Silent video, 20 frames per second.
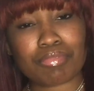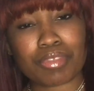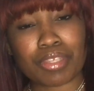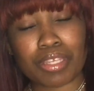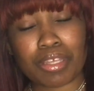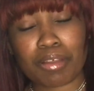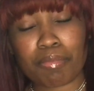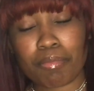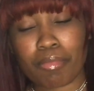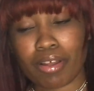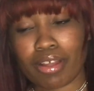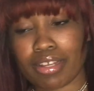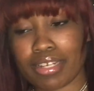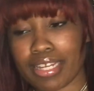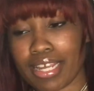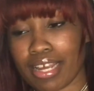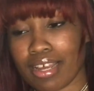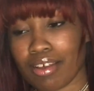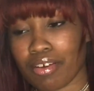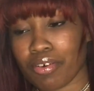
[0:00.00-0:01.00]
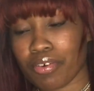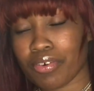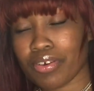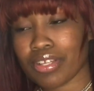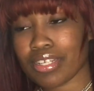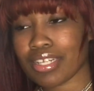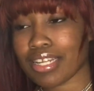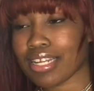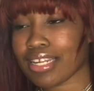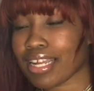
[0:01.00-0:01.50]
Come on now.
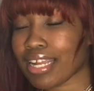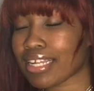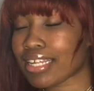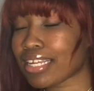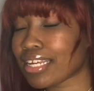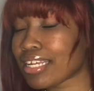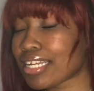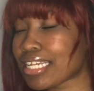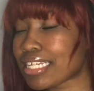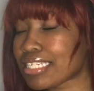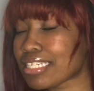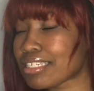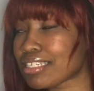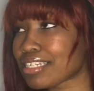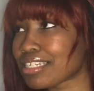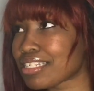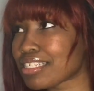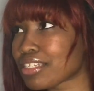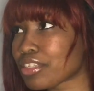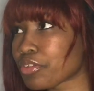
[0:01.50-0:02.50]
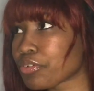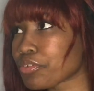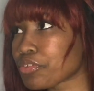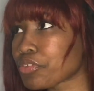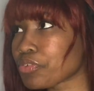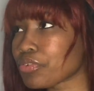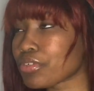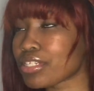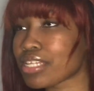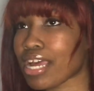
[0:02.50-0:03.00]
Like, I guess these thrift
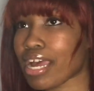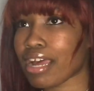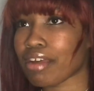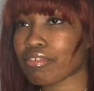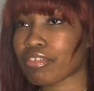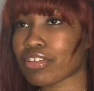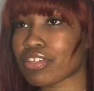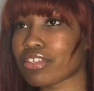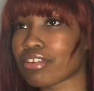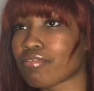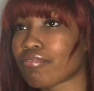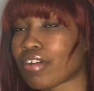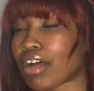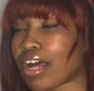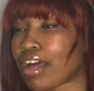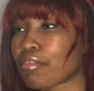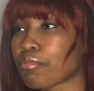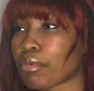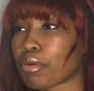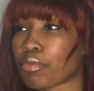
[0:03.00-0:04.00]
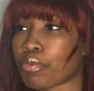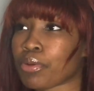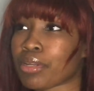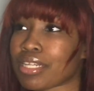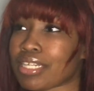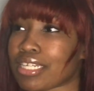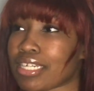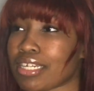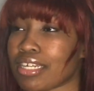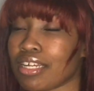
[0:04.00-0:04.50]
stores have to survive. But
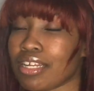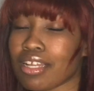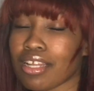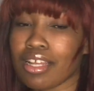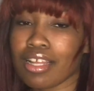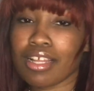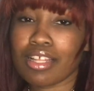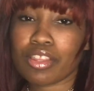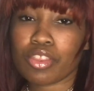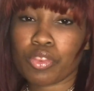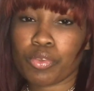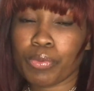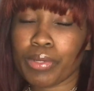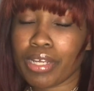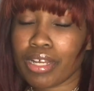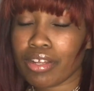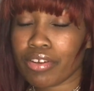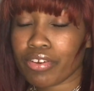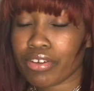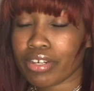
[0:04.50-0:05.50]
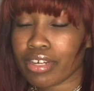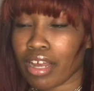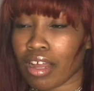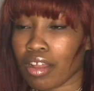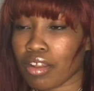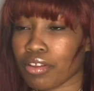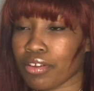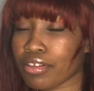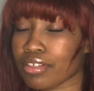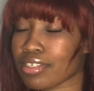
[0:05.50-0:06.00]
really,
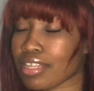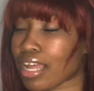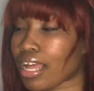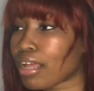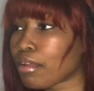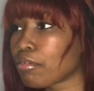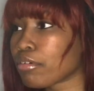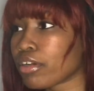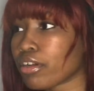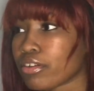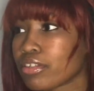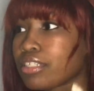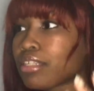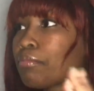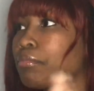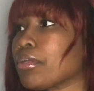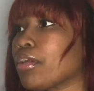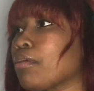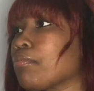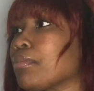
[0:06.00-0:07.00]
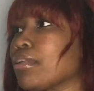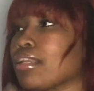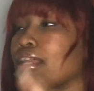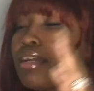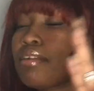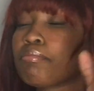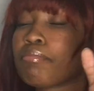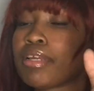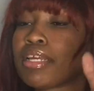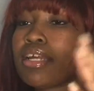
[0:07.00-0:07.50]
$300? I don't know. Some of y'all be
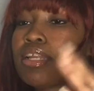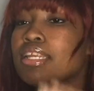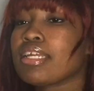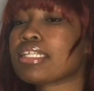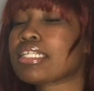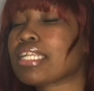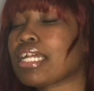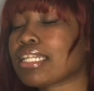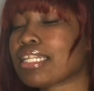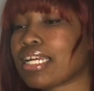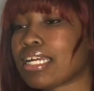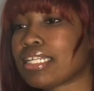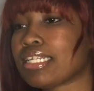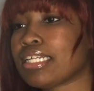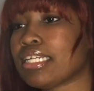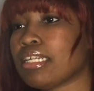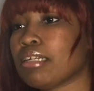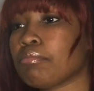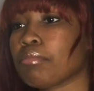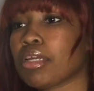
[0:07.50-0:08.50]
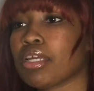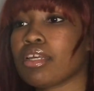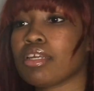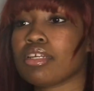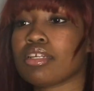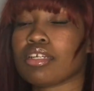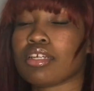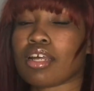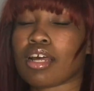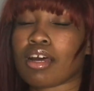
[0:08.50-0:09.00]
like, man, it's not that deep.
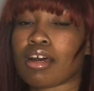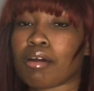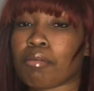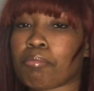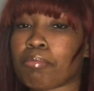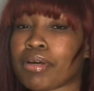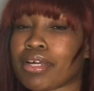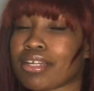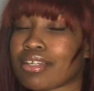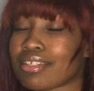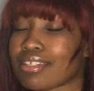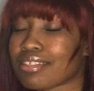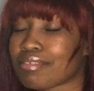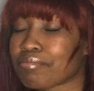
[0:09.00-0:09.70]
But